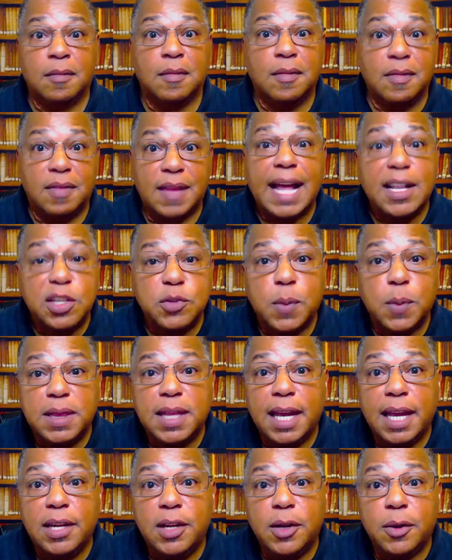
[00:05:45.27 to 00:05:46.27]
That's what
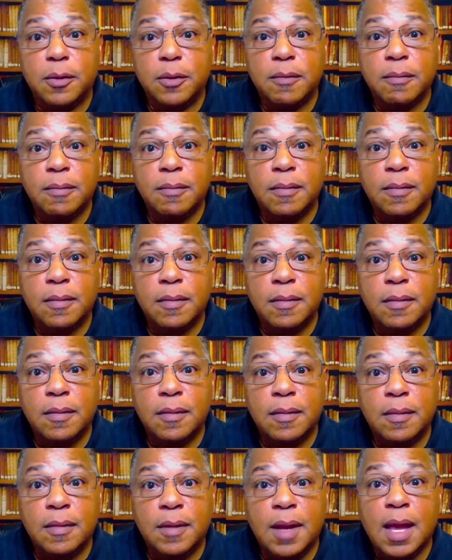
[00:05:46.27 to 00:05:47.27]
they do.
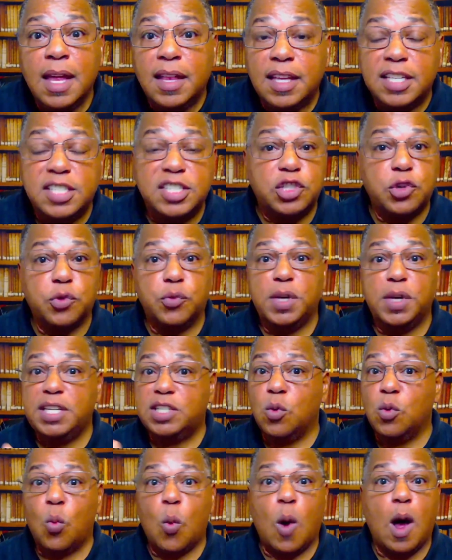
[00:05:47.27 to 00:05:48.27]
This is the
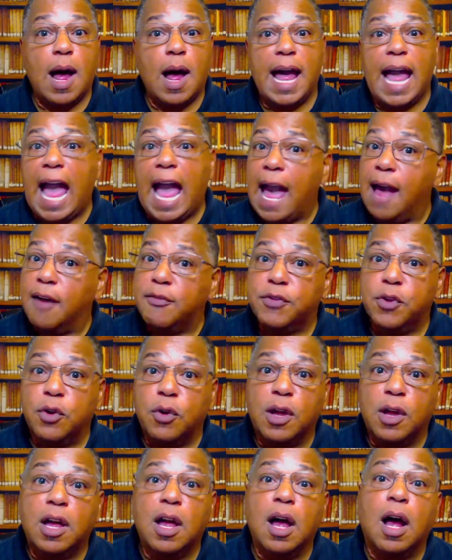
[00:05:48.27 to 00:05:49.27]
reason why after
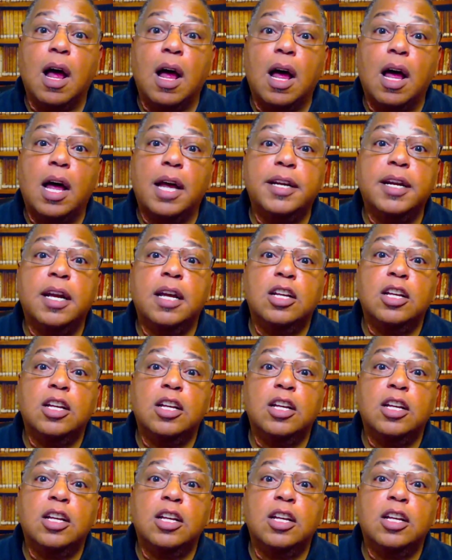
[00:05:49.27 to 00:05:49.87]
God